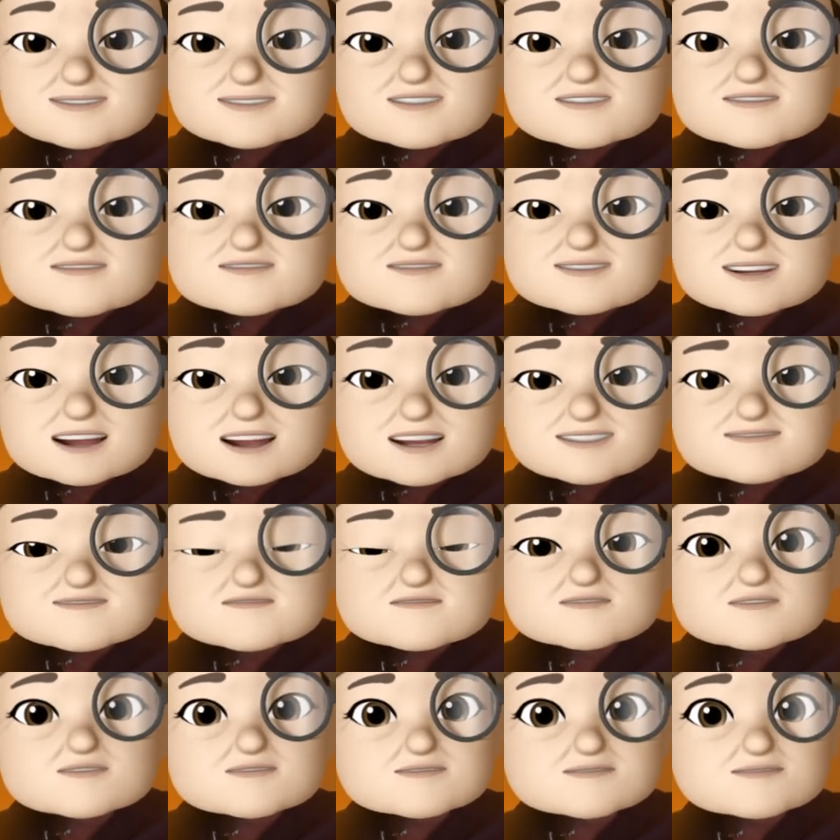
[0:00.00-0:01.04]
the
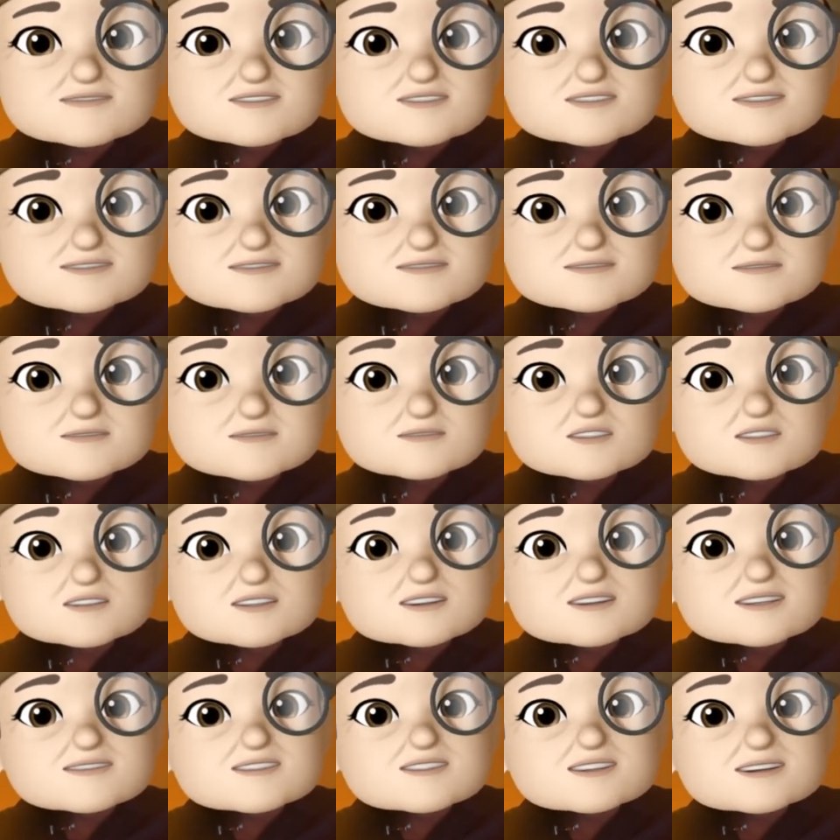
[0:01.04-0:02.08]
iPhone to
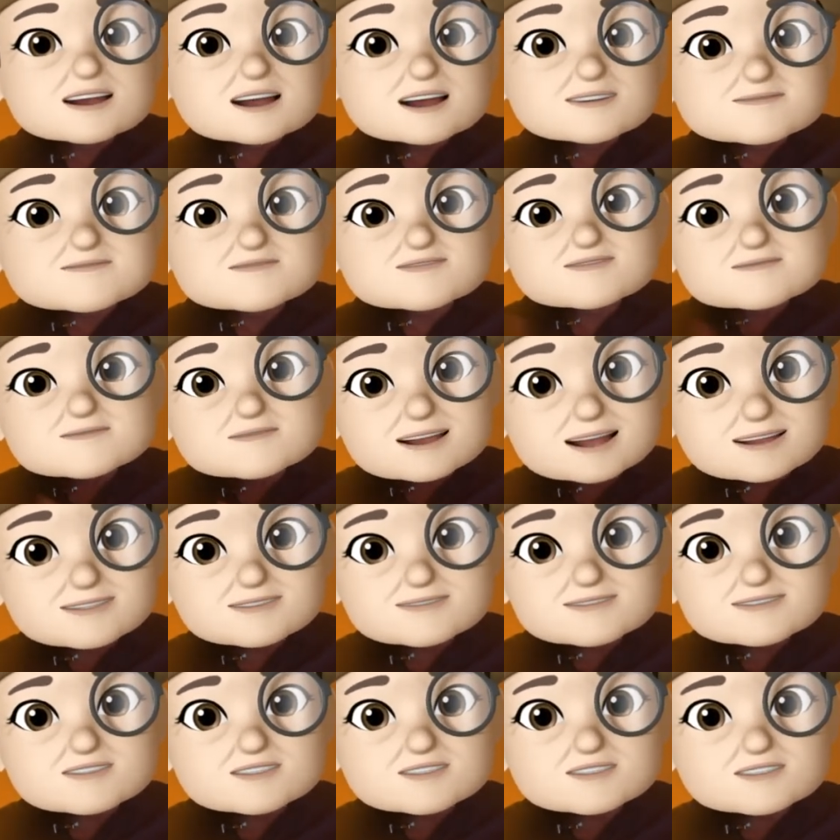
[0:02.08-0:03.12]
the Apple's
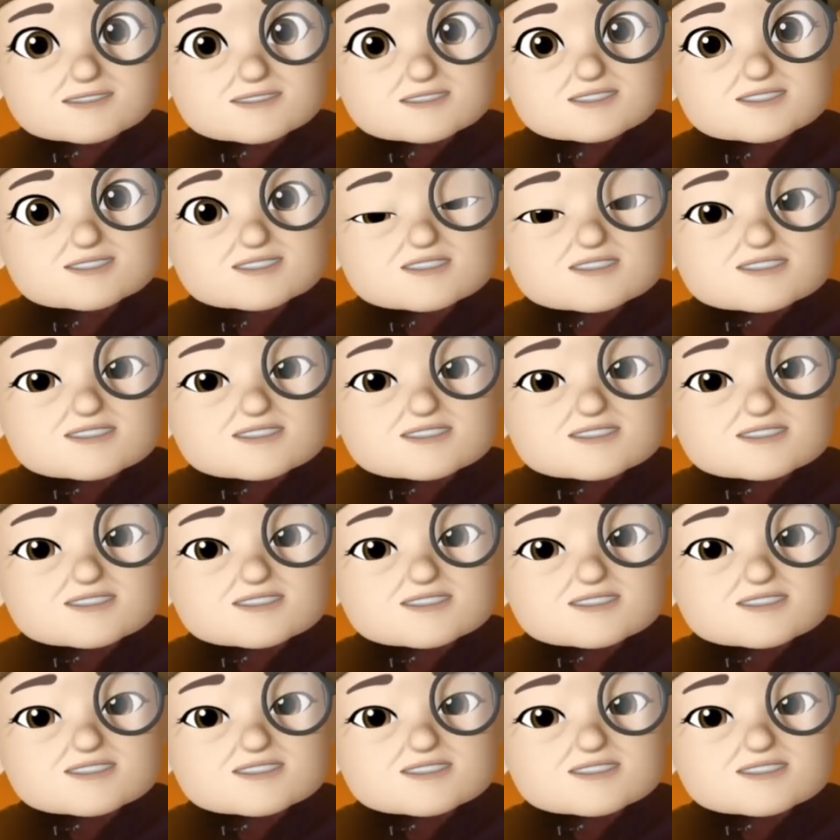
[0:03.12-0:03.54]
Macintosh,